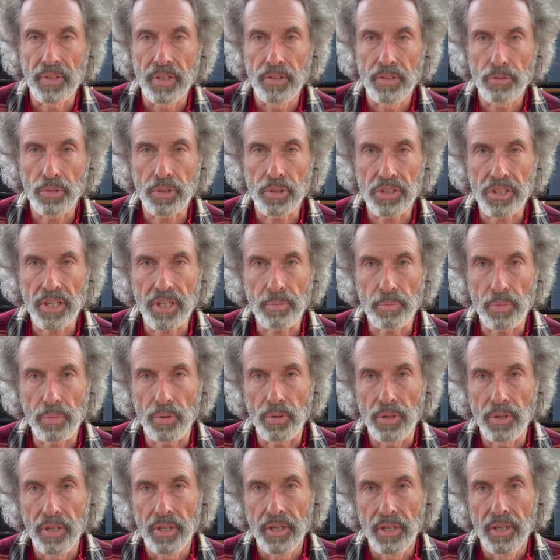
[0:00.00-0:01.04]
For
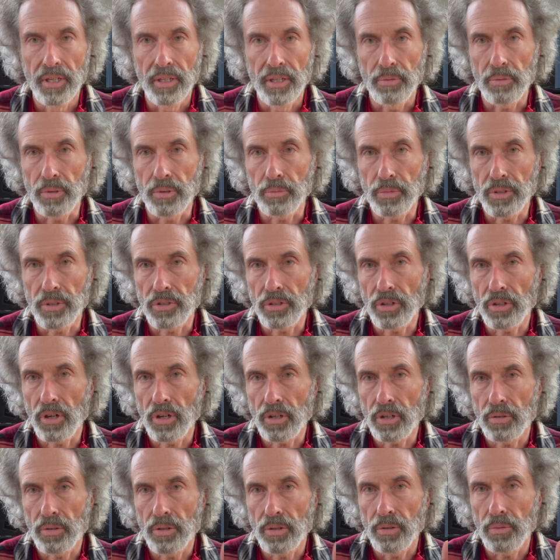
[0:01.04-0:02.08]
example, when we
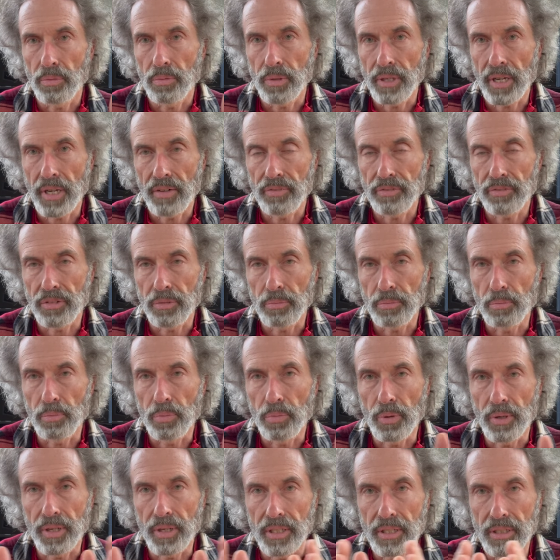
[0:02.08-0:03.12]
talk, we have to
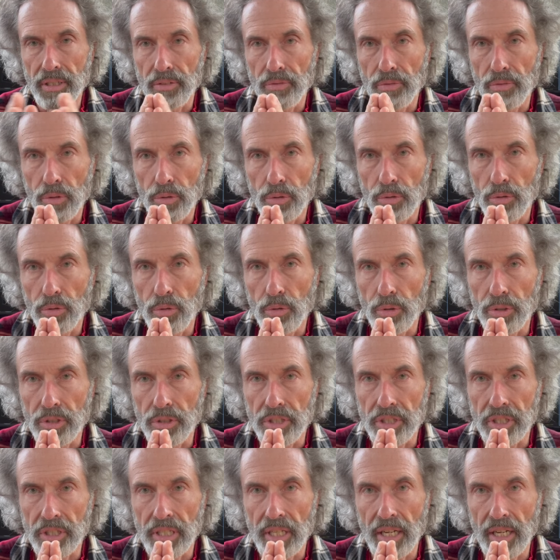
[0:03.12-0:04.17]
bring the vocal
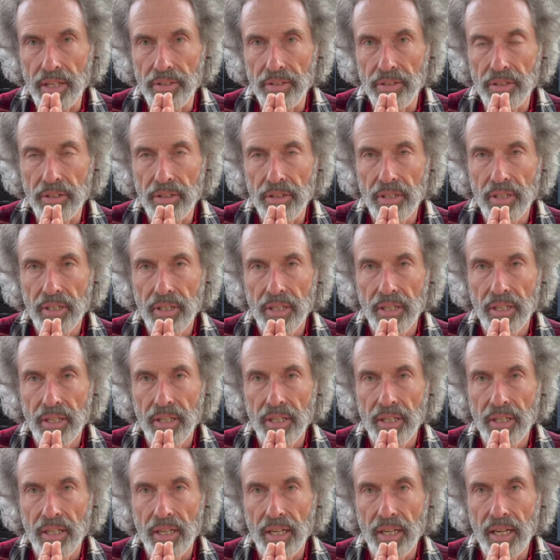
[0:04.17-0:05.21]
cords together,
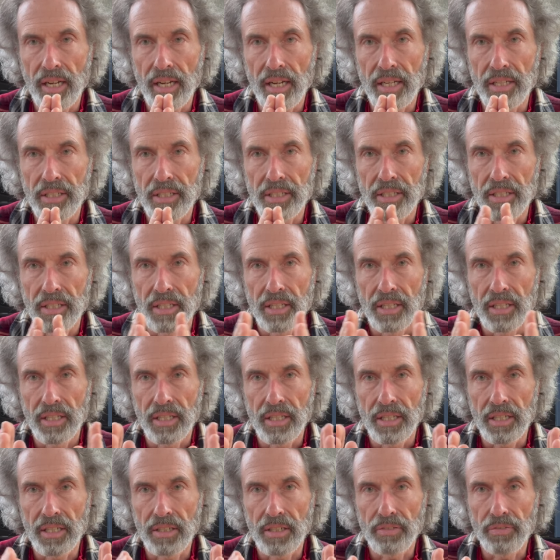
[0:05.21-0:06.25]
and
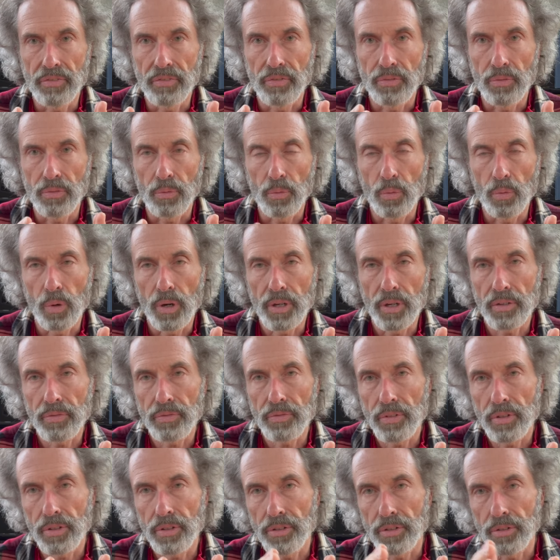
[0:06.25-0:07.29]
if one
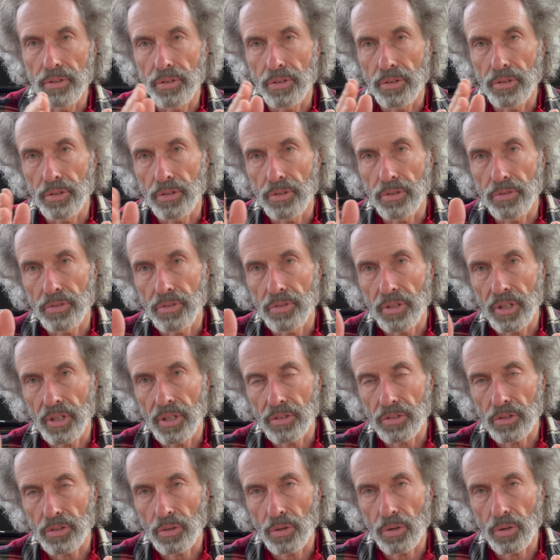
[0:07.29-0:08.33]
of the nerves
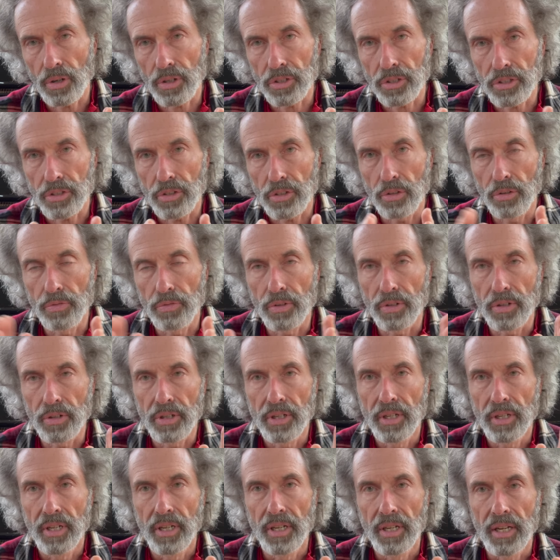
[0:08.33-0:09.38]
has crossed
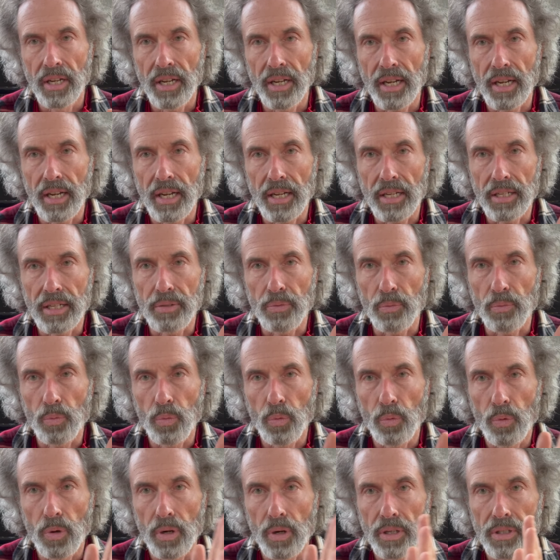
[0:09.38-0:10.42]
over and
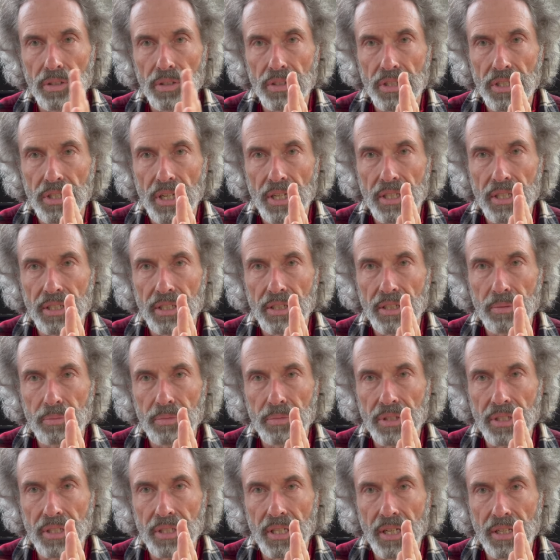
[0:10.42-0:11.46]
one side
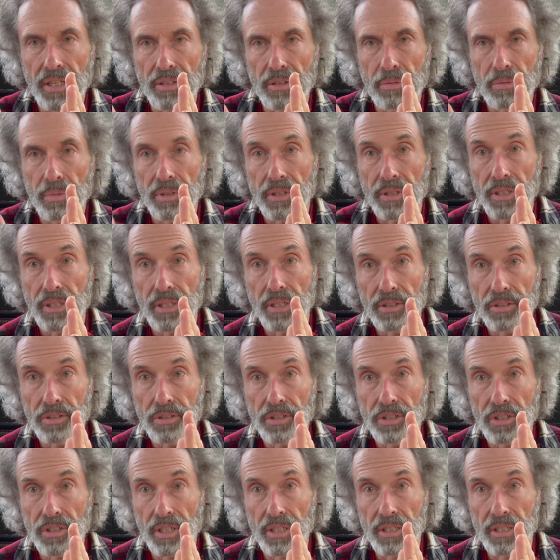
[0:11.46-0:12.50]
comes together but the other
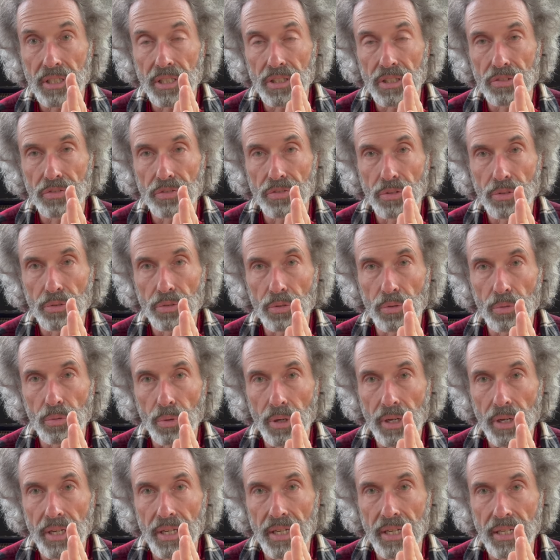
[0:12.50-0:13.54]
side gets further
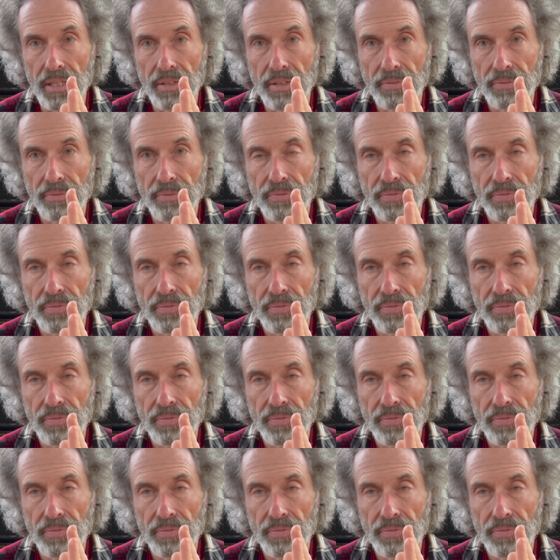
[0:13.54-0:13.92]
away,